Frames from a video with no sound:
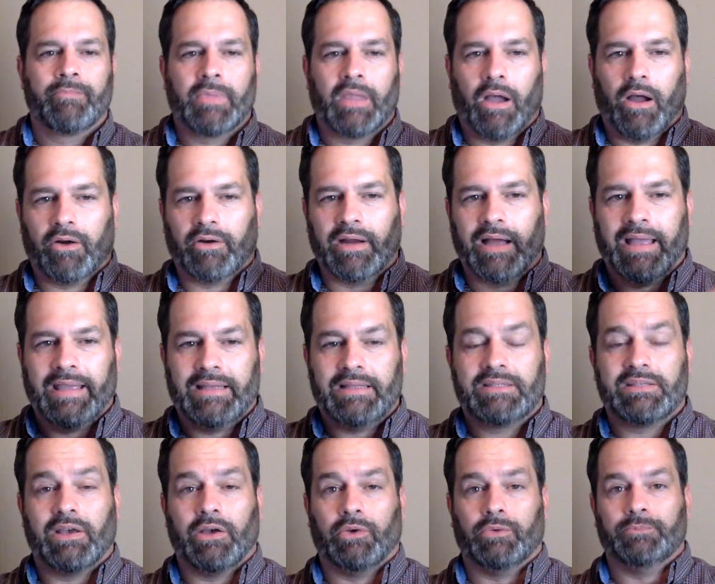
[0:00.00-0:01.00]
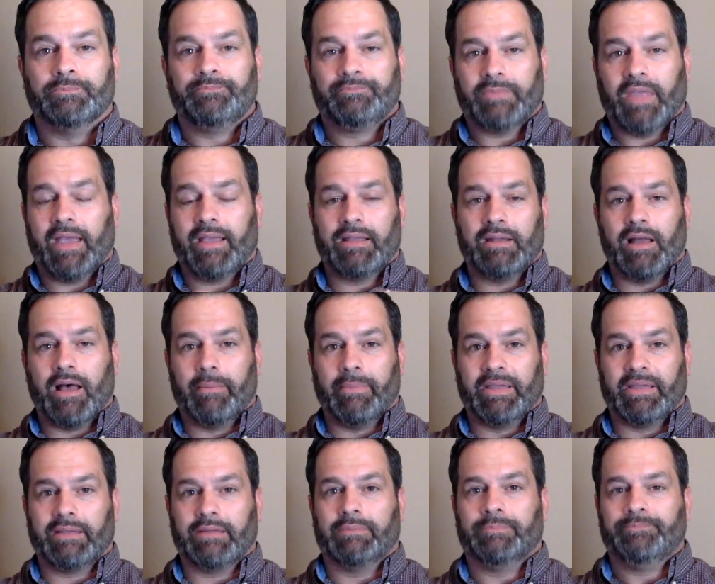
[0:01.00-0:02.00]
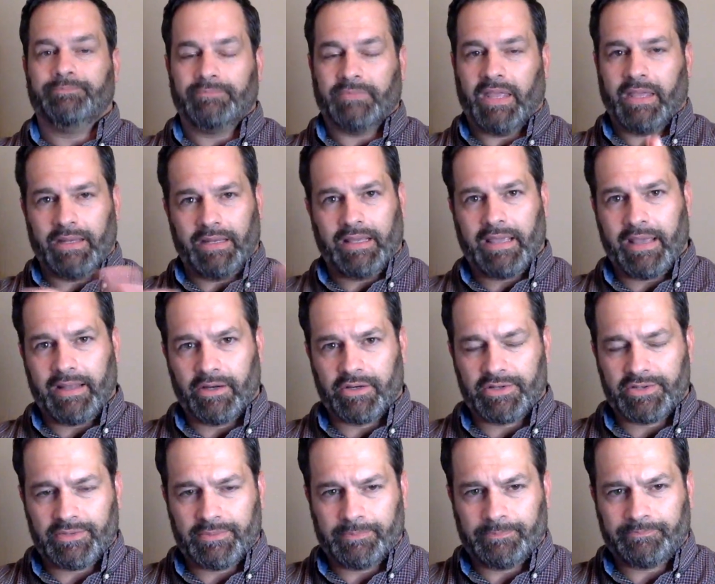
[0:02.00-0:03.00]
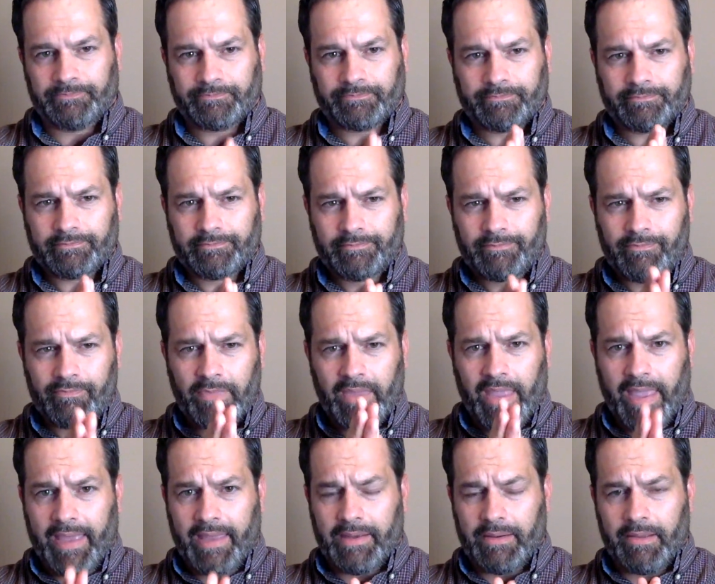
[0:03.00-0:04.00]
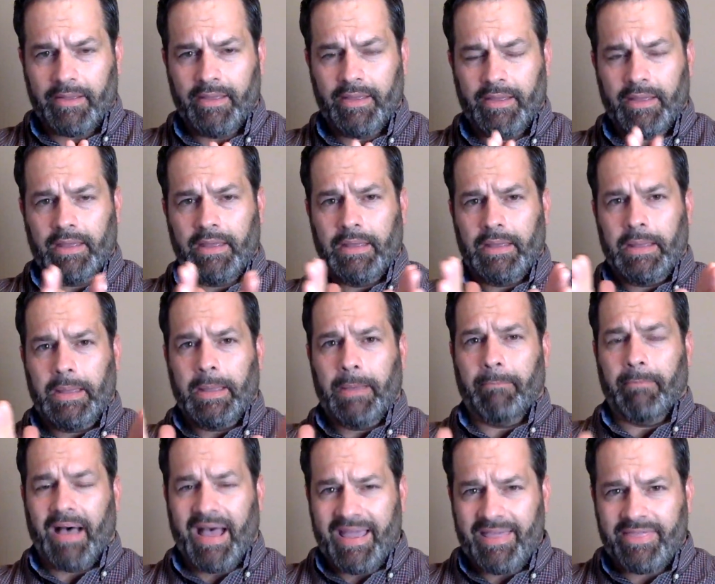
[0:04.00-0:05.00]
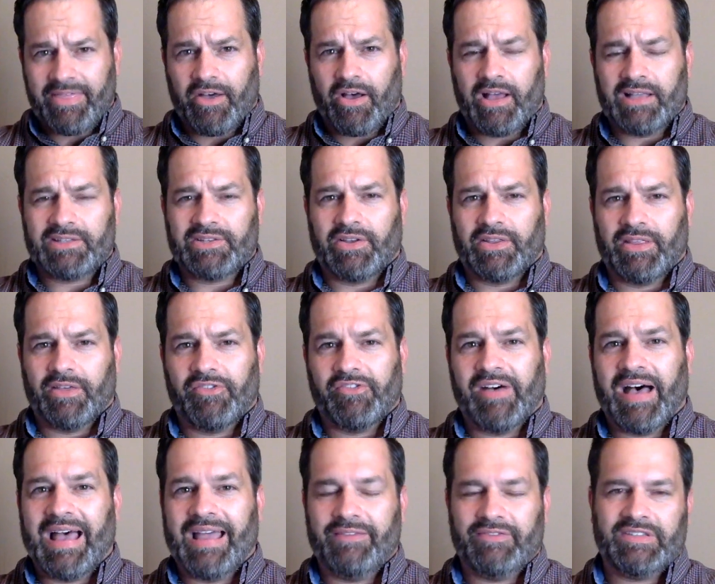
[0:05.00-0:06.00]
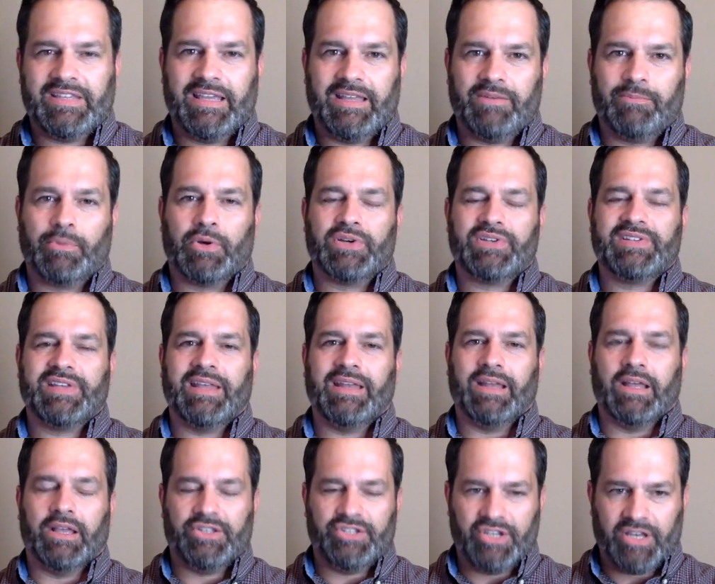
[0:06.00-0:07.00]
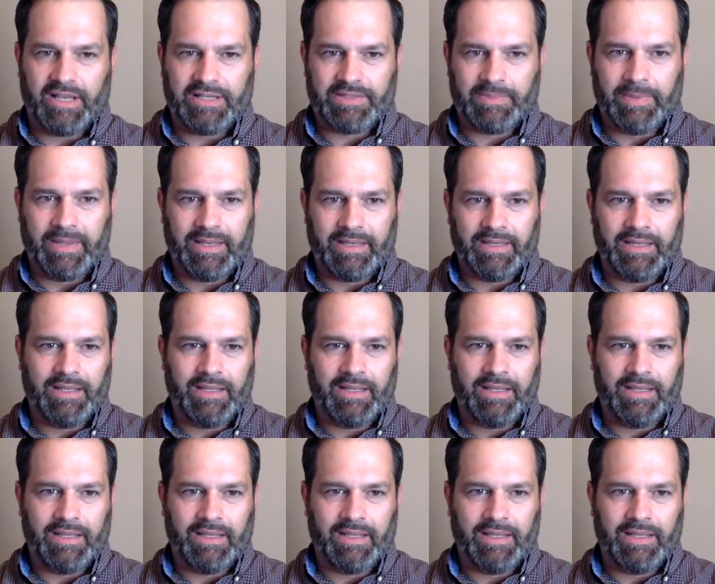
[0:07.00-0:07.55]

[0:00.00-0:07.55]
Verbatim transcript: All right, so economic indicators and my thoughts on the 5 10% adjustment.